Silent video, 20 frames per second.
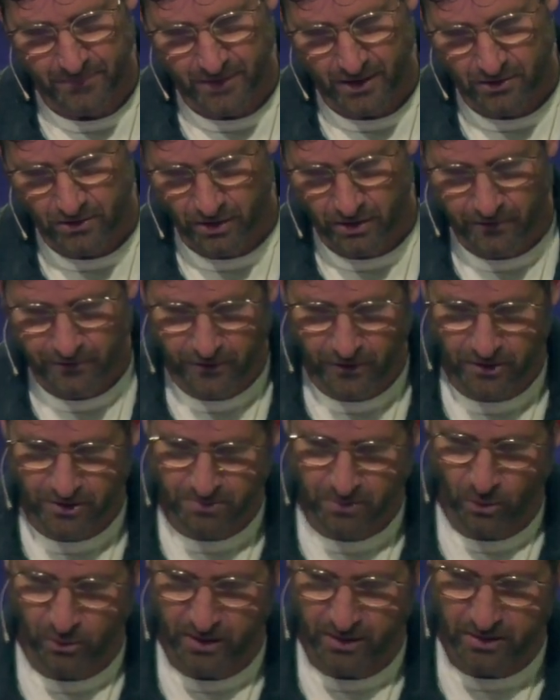So the first
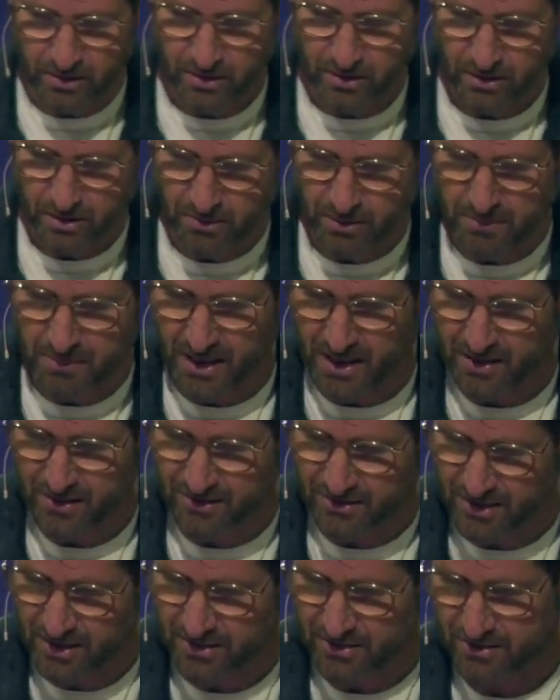point to be made
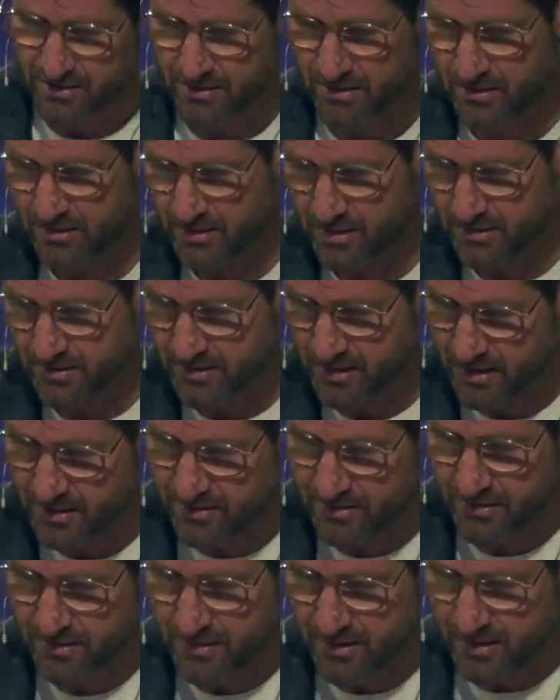is this, he
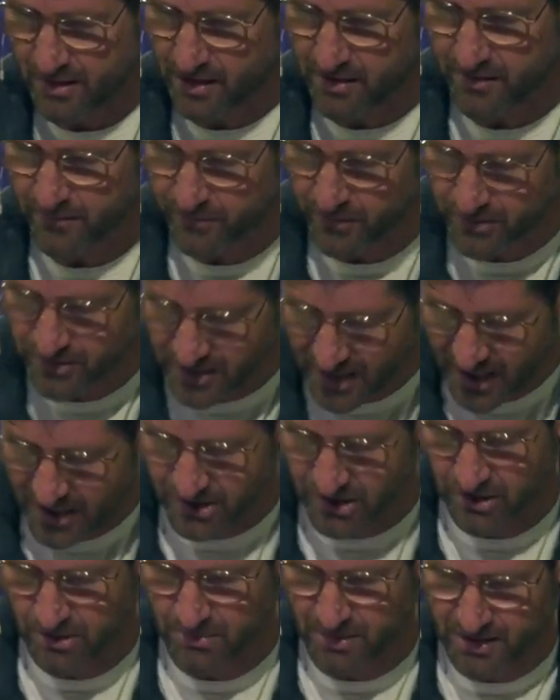says, and the first
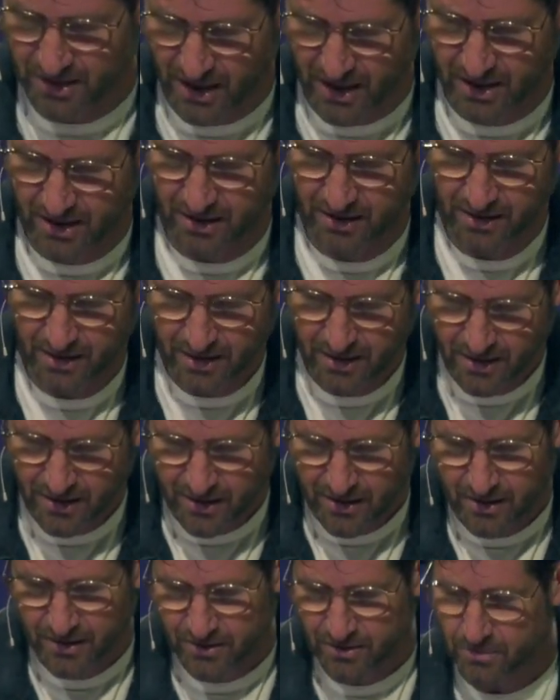action to be taken
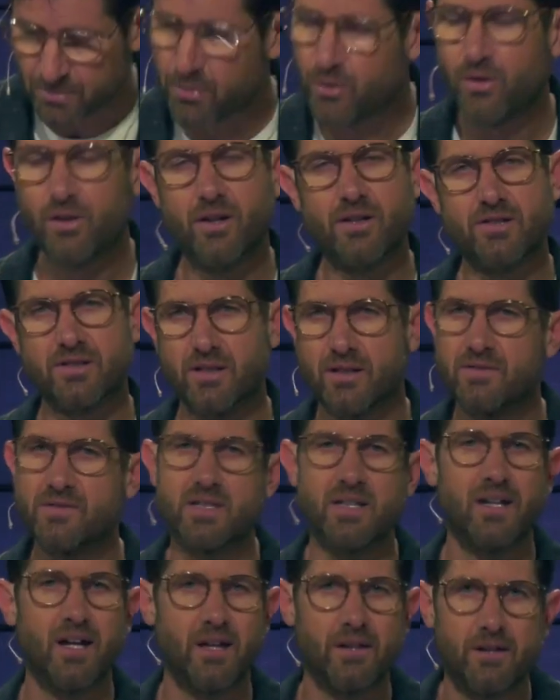is to pull ourselves
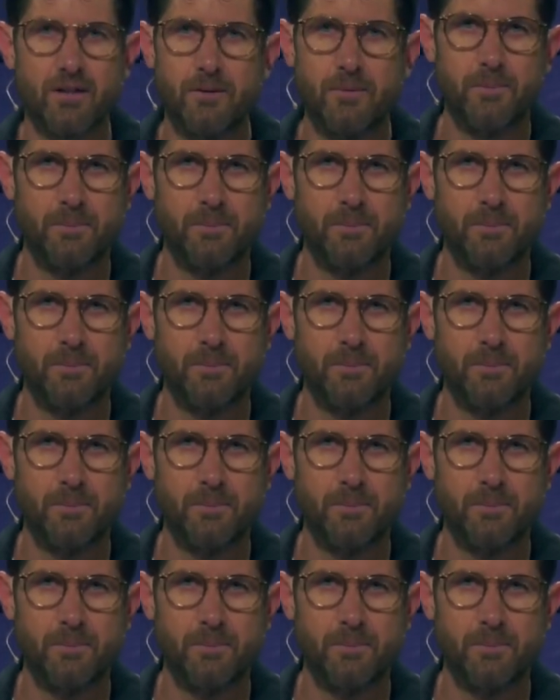together.